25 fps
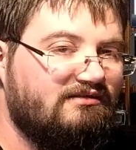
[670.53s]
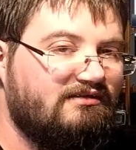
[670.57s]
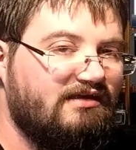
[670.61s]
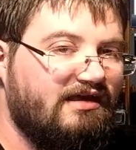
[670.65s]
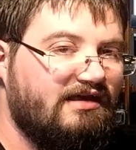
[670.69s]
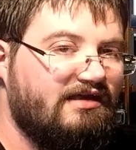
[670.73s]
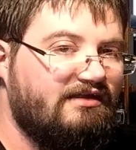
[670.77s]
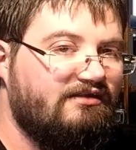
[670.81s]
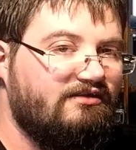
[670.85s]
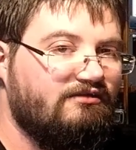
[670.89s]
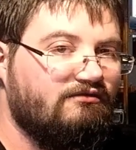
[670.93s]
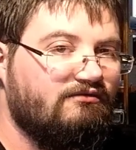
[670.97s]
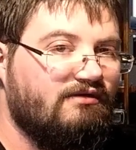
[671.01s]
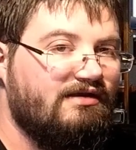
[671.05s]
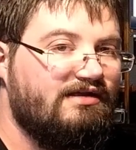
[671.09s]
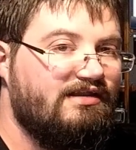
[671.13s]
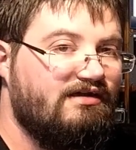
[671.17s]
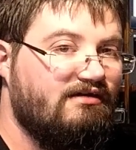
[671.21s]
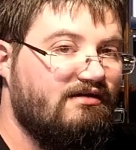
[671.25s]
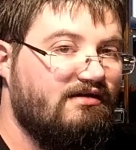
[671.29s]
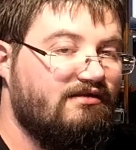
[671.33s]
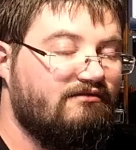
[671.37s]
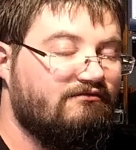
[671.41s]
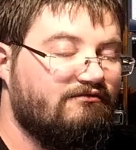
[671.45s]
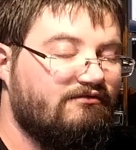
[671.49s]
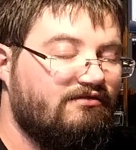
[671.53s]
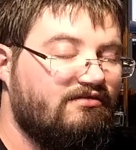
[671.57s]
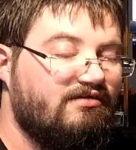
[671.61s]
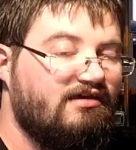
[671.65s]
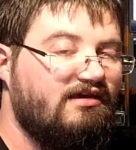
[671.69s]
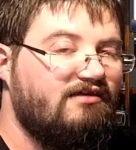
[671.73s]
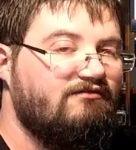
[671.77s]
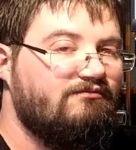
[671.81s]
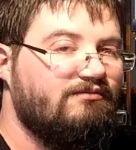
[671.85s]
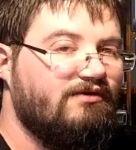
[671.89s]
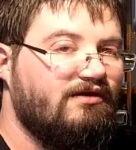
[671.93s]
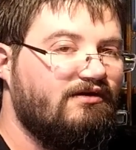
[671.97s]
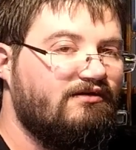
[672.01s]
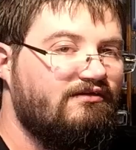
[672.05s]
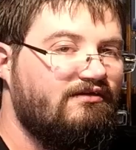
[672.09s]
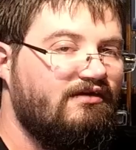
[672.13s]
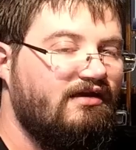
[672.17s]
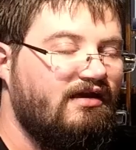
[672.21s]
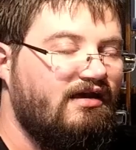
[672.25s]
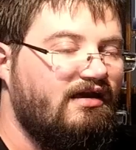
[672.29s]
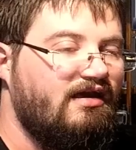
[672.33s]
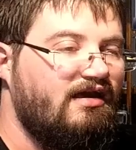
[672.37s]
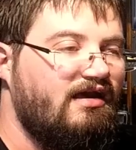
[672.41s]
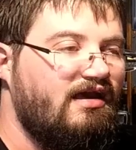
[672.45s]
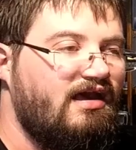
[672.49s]
taking the radio out of receive mode,
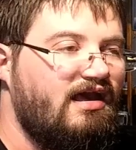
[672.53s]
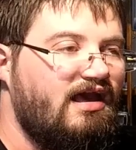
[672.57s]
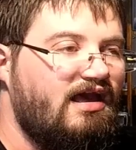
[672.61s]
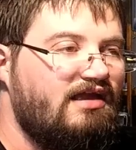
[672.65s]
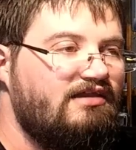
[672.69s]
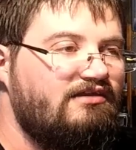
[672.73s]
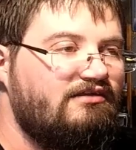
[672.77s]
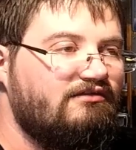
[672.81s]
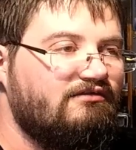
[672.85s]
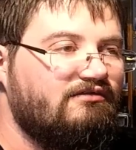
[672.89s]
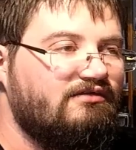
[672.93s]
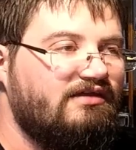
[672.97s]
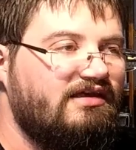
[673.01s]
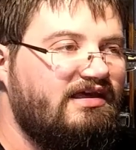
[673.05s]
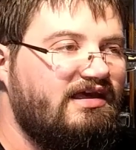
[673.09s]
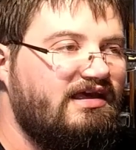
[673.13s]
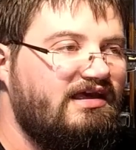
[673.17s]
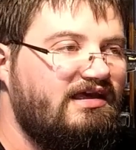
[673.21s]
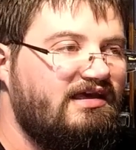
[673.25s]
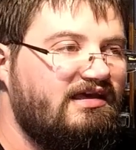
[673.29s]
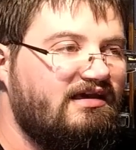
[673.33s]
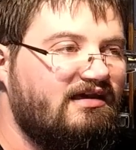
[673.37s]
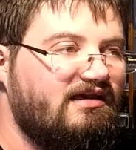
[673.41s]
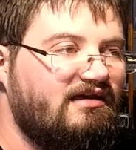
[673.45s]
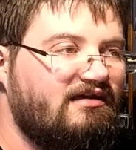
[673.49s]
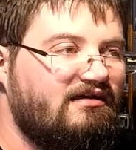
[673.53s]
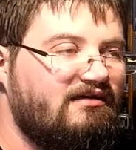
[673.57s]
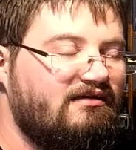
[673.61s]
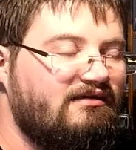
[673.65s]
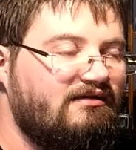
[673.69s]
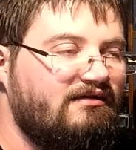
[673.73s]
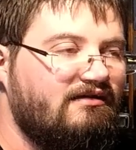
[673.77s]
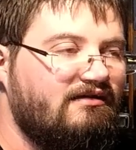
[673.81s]
and you'll hear